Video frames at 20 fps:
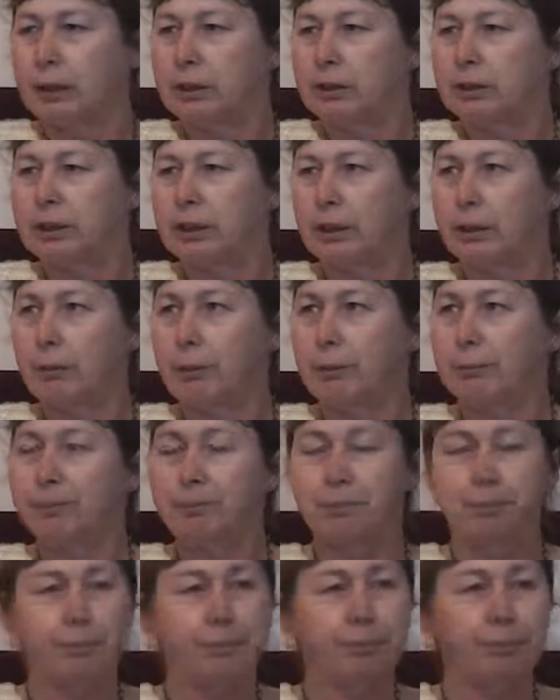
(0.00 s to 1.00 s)
So
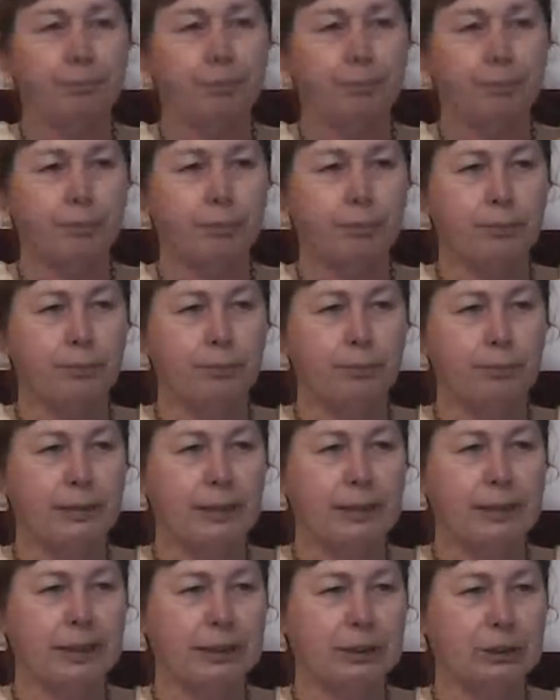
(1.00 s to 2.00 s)

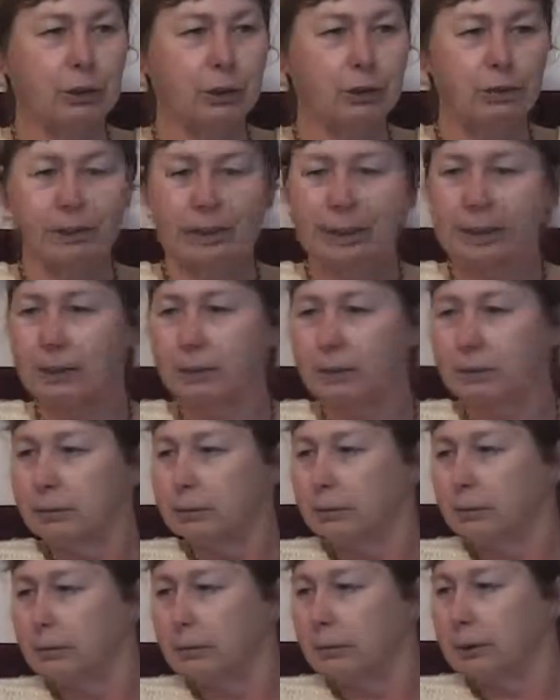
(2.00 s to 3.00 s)
that's all for now,
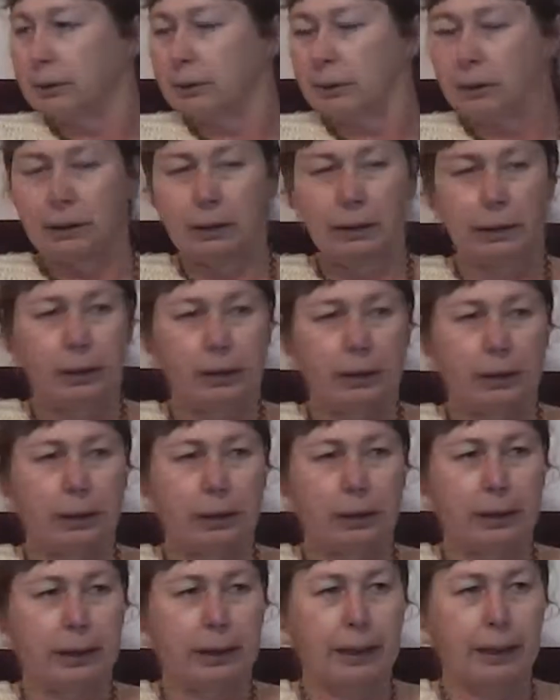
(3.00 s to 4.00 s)

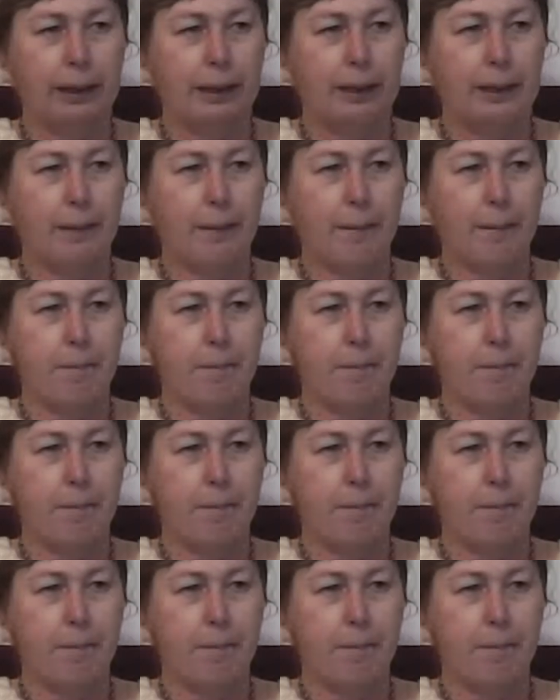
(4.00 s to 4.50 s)
and